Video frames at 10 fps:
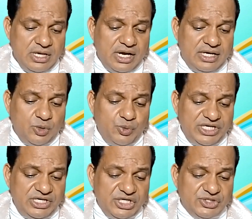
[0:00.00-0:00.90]
And the
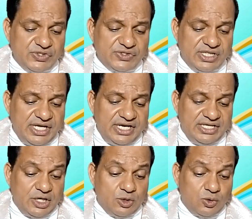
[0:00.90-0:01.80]
witnesses laid
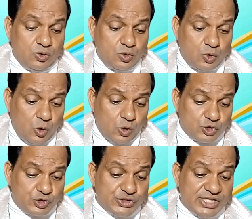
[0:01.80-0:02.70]
their
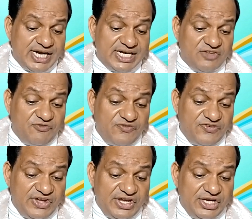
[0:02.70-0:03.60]
coats at the
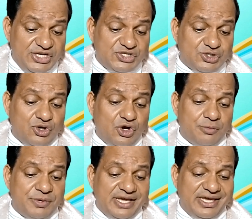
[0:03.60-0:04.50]
feet
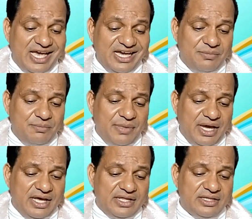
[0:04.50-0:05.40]
of a young
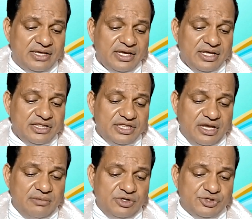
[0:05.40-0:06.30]
man
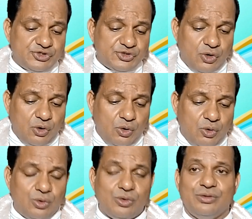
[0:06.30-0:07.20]
named
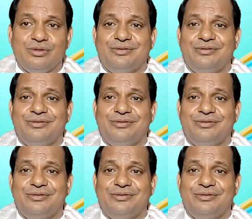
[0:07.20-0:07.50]
Saul.